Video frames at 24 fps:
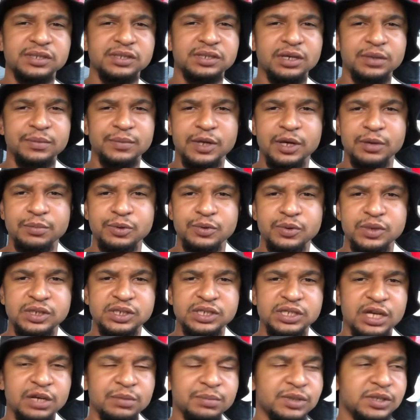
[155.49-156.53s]
WWE
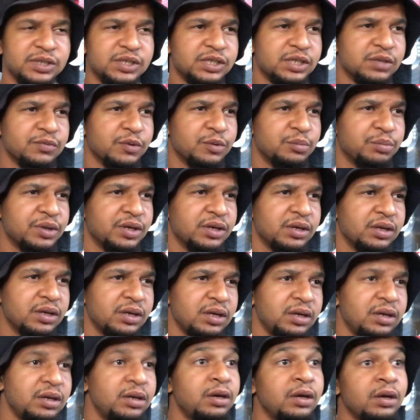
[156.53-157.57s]
Championship with Big
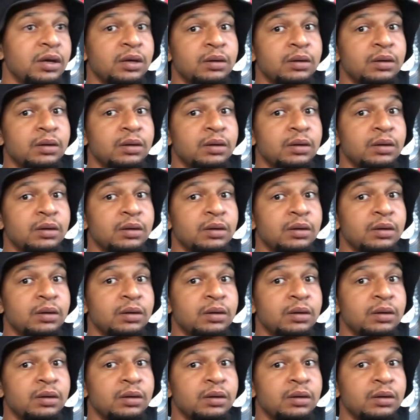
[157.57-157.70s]
E.